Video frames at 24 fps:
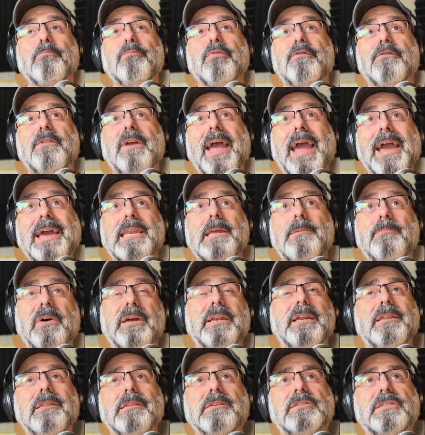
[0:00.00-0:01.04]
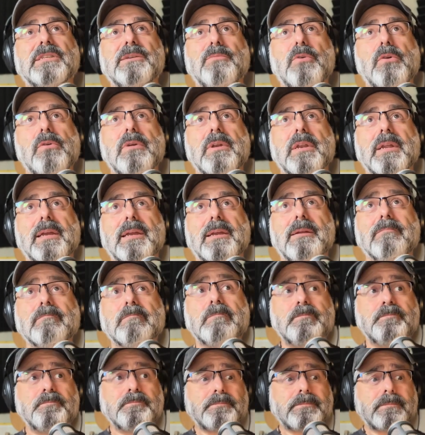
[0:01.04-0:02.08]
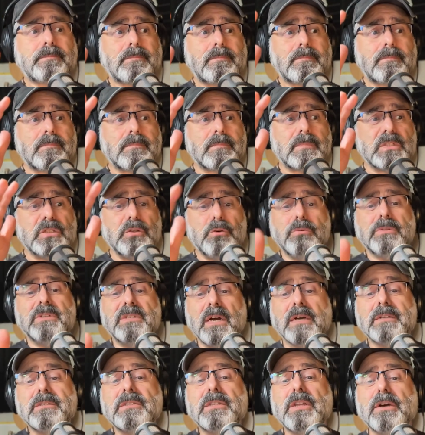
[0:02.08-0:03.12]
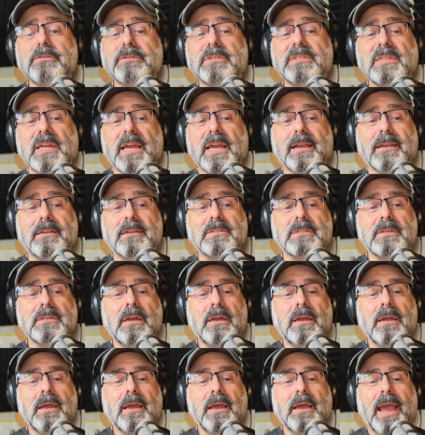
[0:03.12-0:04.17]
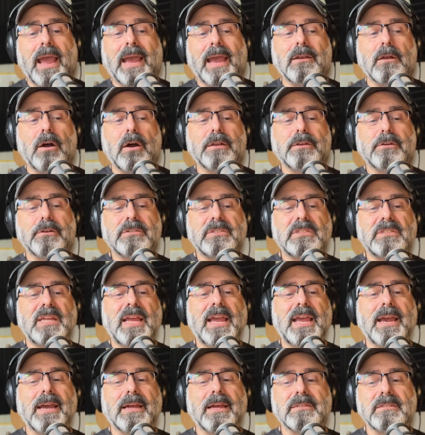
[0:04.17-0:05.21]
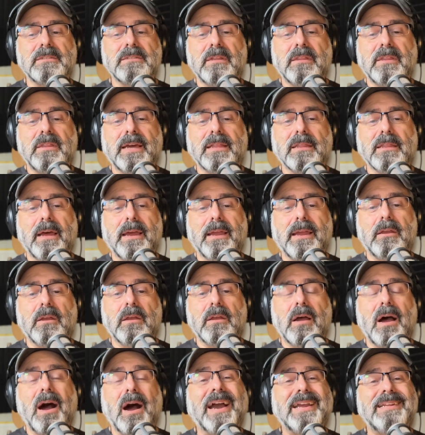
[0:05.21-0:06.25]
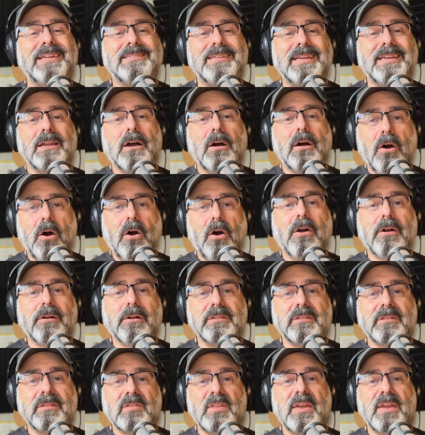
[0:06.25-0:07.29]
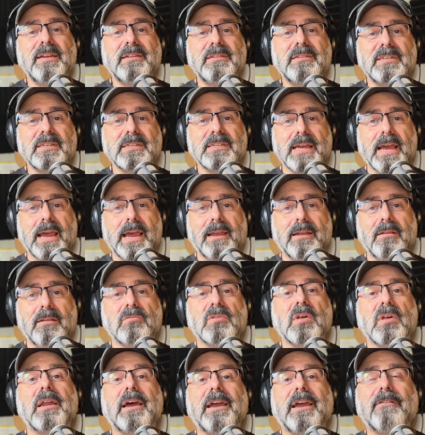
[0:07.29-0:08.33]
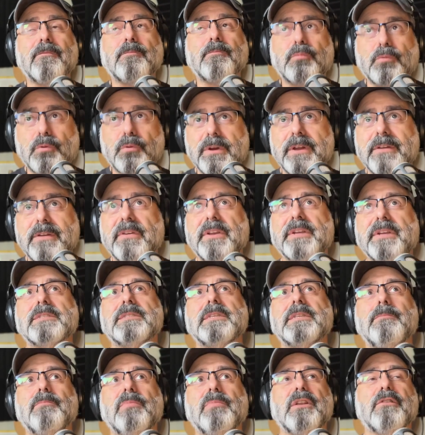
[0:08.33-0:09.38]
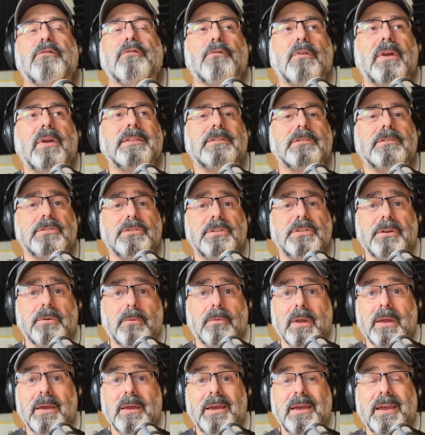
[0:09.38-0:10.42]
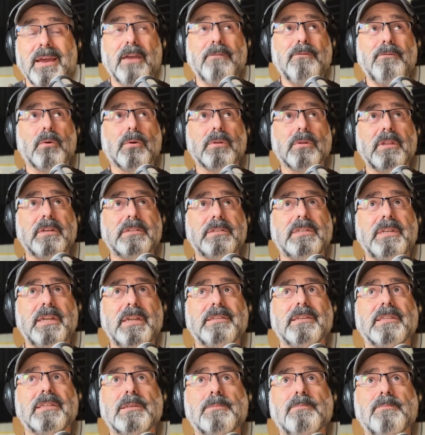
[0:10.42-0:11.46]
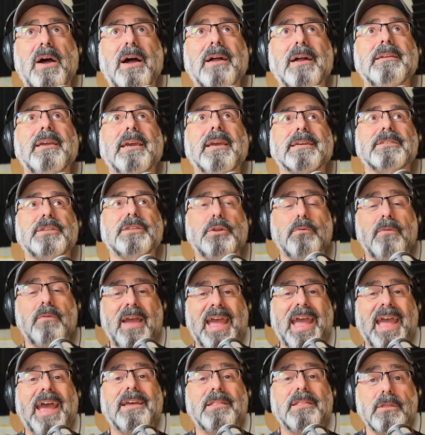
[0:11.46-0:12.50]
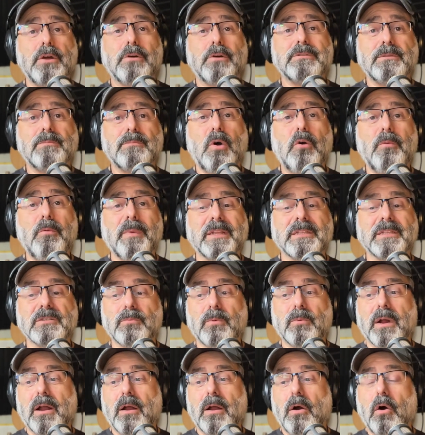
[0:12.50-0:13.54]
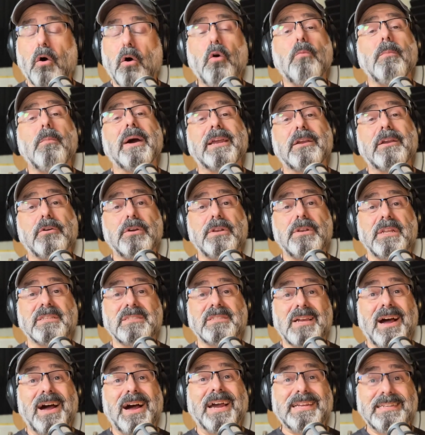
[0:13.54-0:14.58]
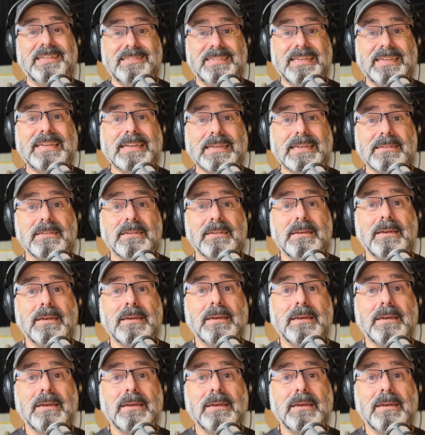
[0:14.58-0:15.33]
But anybody in this community who does those things and understands that, like, I did a hard thing today that I have previously been afraid to do. If you're listening to this podcast and you had those moments where, oh my goodness, I did it.